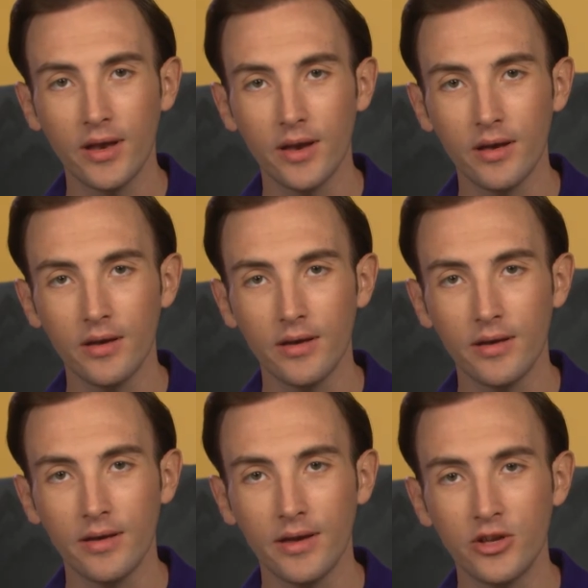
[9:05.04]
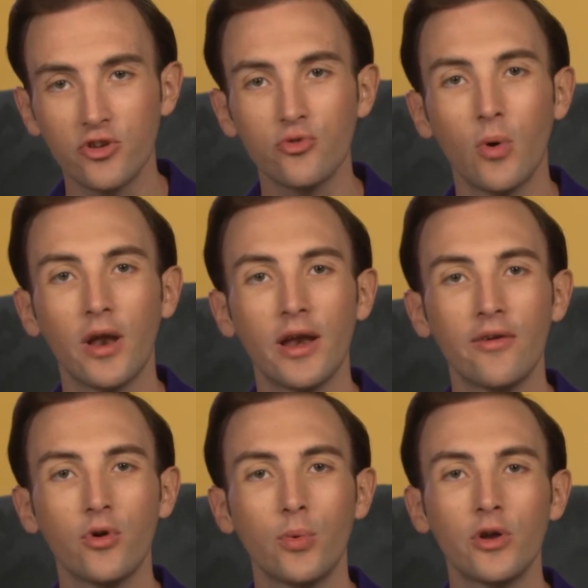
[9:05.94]
and he just wanted
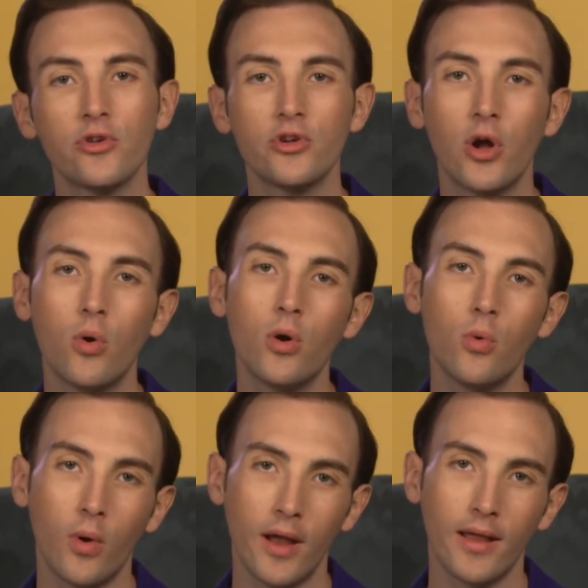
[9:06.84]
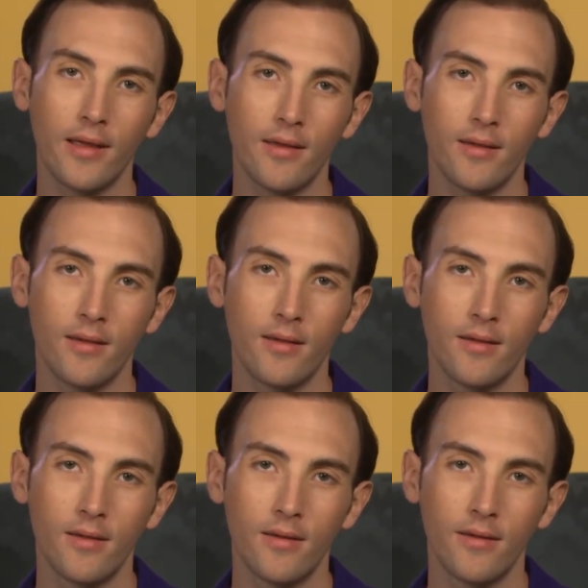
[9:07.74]
everyone to go away.
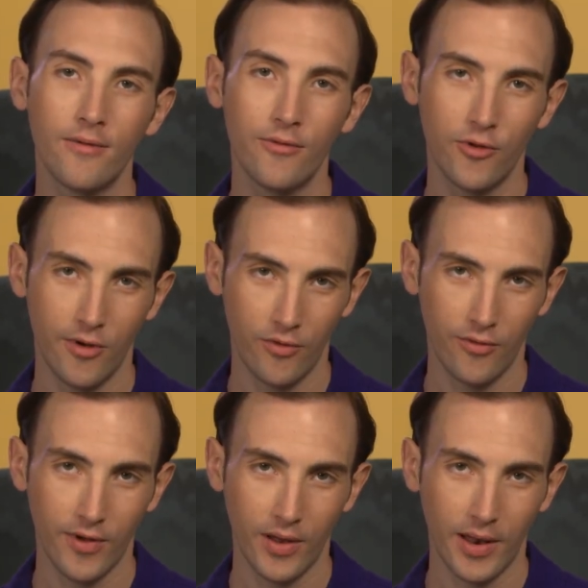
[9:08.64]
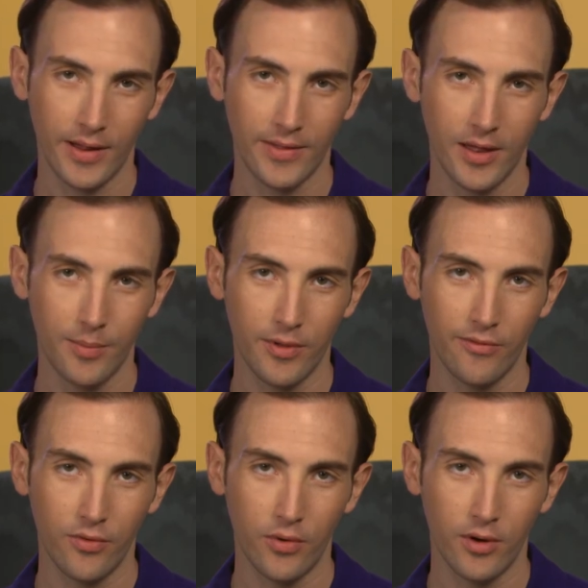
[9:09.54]
You ever felt like that
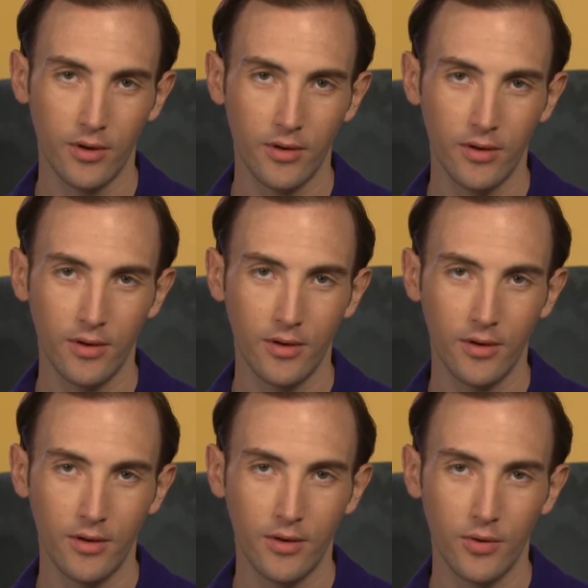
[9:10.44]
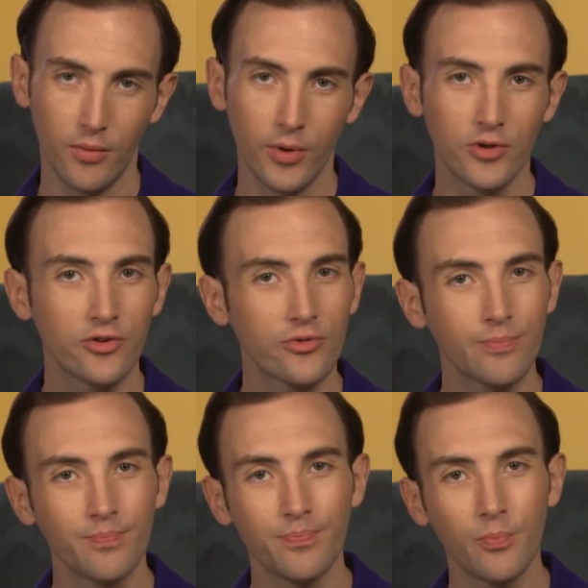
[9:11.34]
before? Where you just
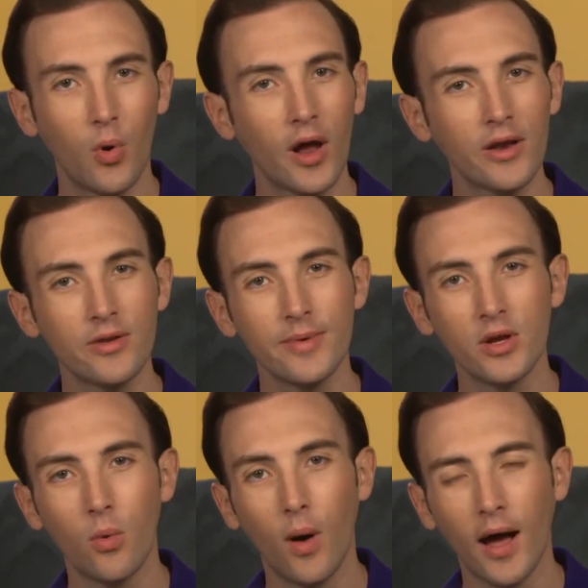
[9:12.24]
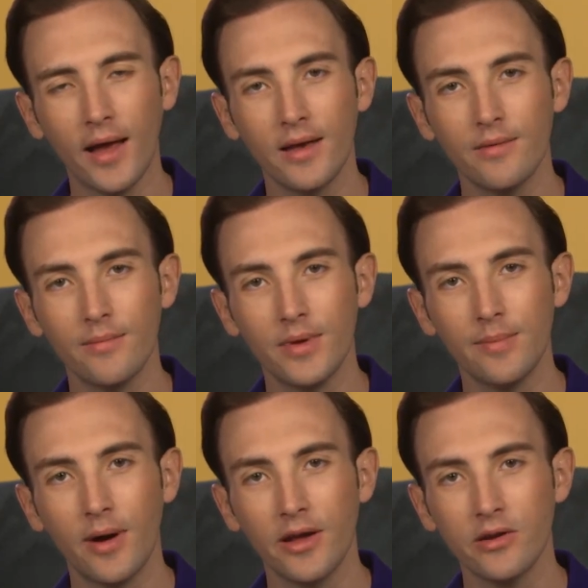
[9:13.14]
wanted to be quiet and be
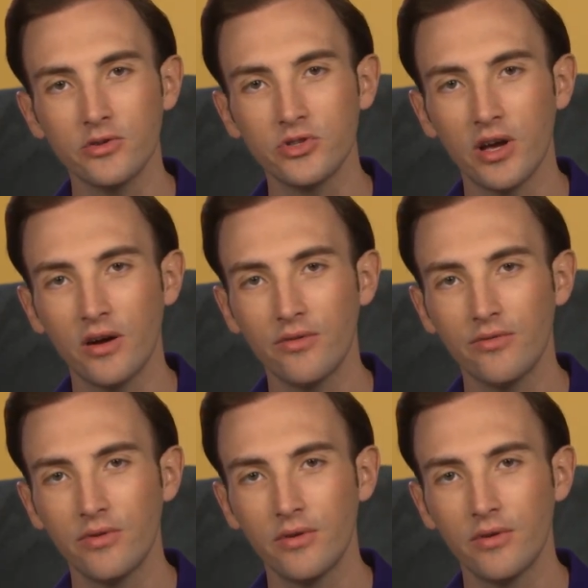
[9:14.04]
by yourself?